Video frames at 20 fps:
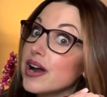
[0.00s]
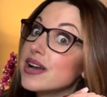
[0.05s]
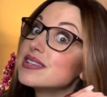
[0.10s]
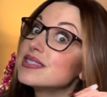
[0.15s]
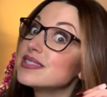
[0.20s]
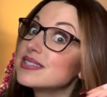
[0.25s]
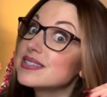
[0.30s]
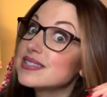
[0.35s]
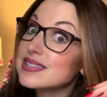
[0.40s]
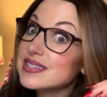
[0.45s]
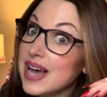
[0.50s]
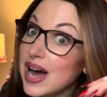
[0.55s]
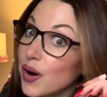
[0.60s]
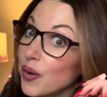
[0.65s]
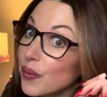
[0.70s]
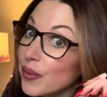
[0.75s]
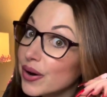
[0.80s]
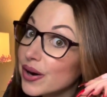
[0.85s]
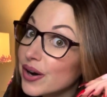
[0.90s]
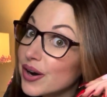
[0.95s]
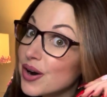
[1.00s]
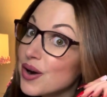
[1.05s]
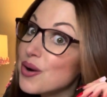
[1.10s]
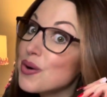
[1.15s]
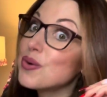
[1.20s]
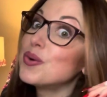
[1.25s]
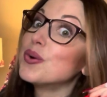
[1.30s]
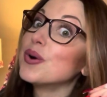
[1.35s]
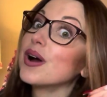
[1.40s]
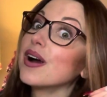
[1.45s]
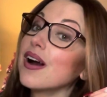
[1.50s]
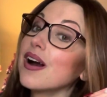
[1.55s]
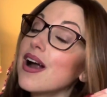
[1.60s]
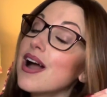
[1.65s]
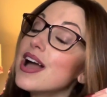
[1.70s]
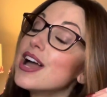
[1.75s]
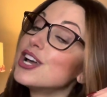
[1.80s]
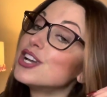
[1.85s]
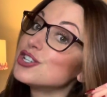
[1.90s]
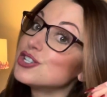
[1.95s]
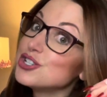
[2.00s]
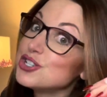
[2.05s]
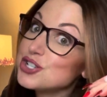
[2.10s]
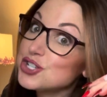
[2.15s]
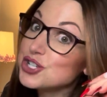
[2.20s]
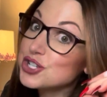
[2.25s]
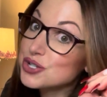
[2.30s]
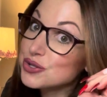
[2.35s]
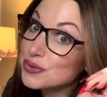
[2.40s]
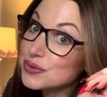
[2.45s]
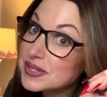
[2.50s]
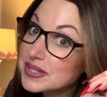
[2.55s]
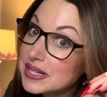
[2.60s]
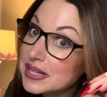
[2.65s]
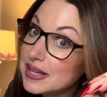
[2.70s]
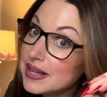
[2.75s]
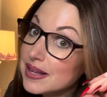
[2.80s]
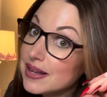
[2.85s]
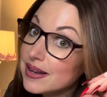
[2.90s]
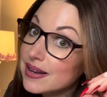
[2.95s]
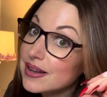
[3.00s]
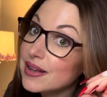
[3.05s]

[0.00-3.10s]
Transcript: sour or juicy?